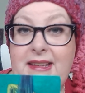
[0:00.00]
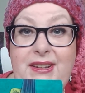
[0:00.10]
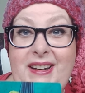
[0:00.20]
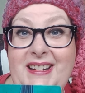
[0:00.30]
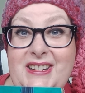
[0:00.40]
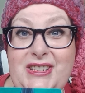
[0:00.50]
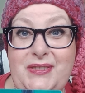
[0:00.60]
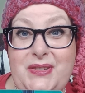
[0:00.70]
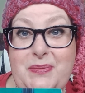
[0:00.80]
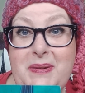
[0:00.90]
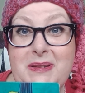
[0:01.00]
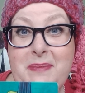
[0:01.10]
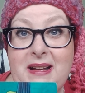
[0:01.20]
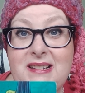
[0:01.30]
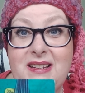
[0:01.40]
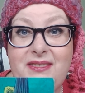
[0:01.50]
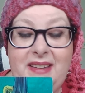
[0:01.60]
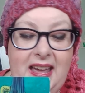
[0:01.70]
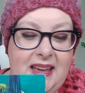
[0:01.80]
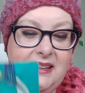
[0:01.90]
You need to shift your perspective,
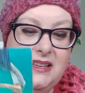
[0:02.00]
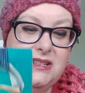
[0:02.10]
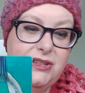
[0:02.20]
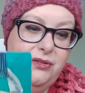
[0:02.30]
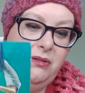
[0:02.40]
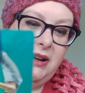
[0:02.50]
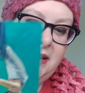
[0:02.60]
okay? Because you are